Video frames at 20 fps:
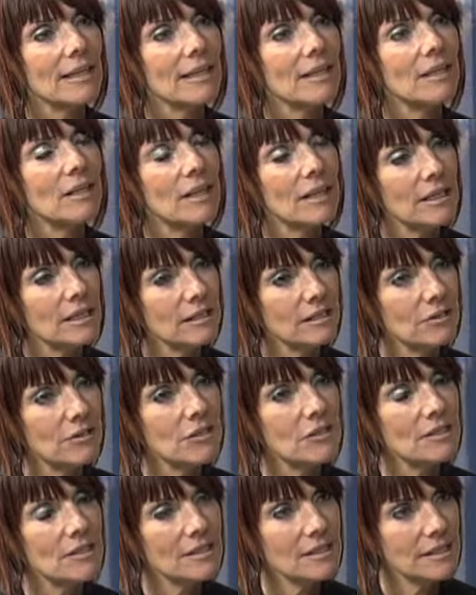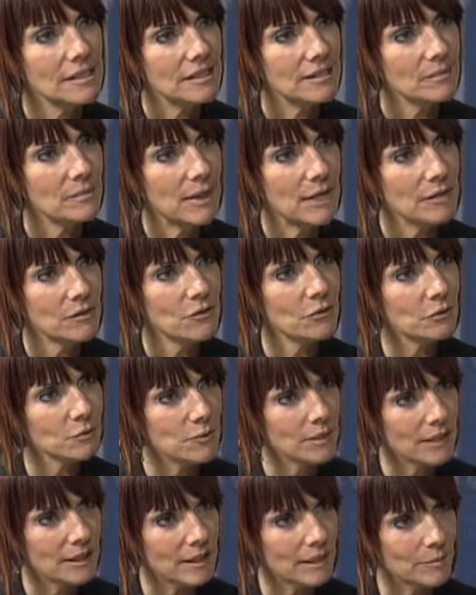Uh, I just discussed Basel
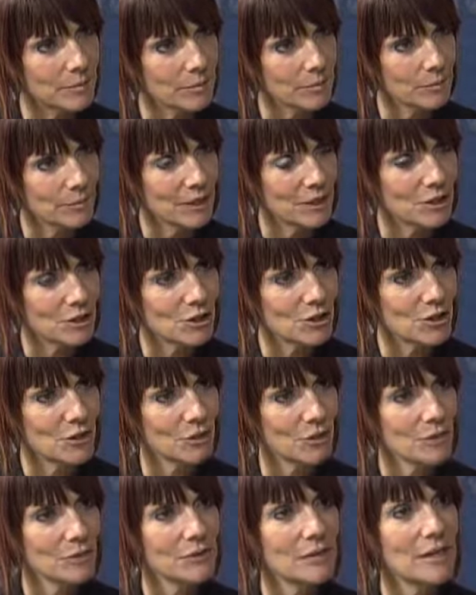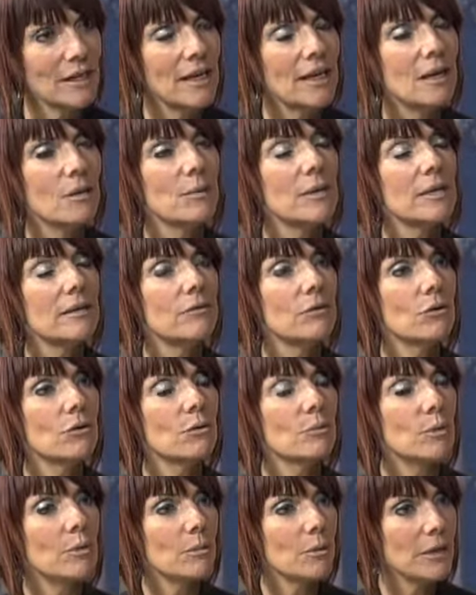III capital ratios. We have our
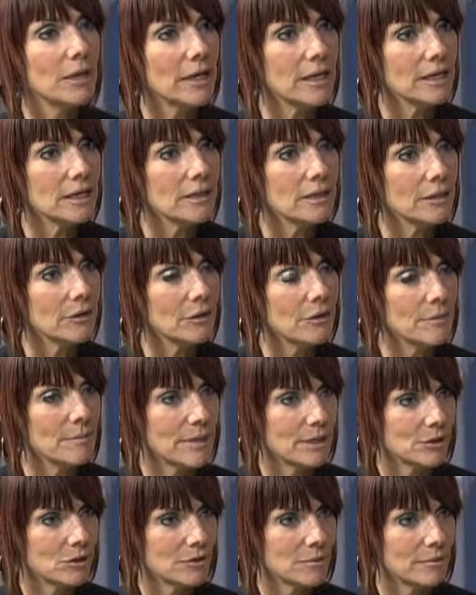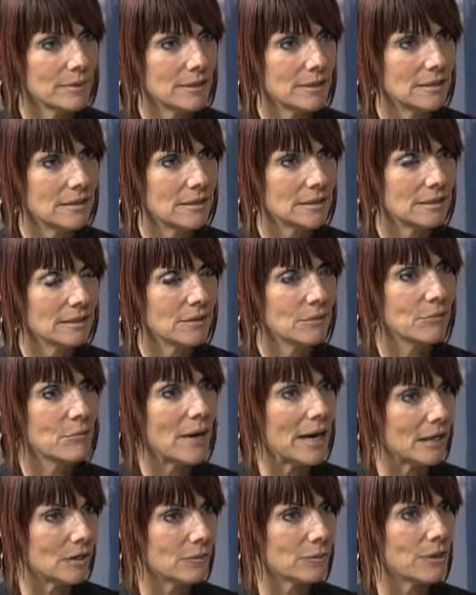own proprietary measurement, the
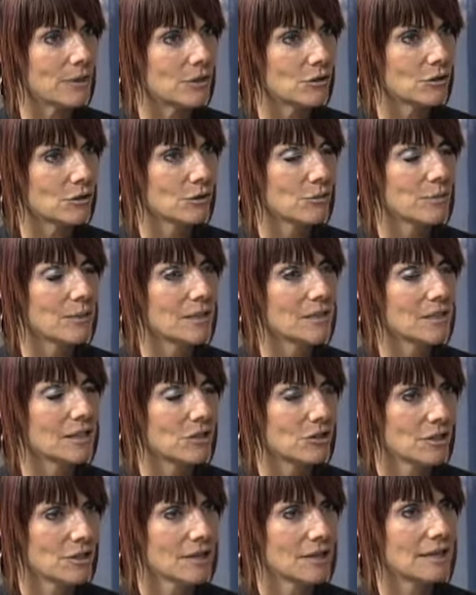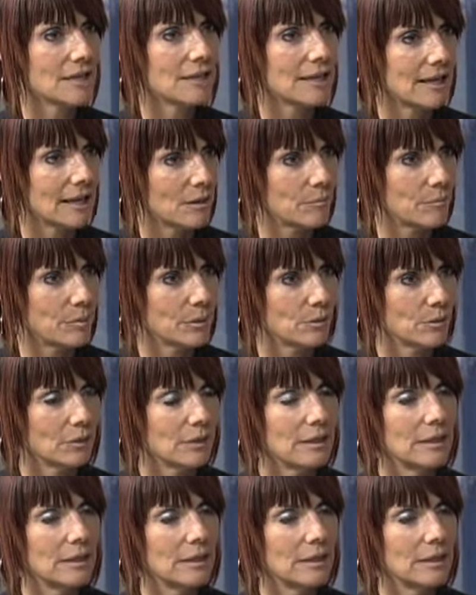RAC ratio, risk-adjusted capital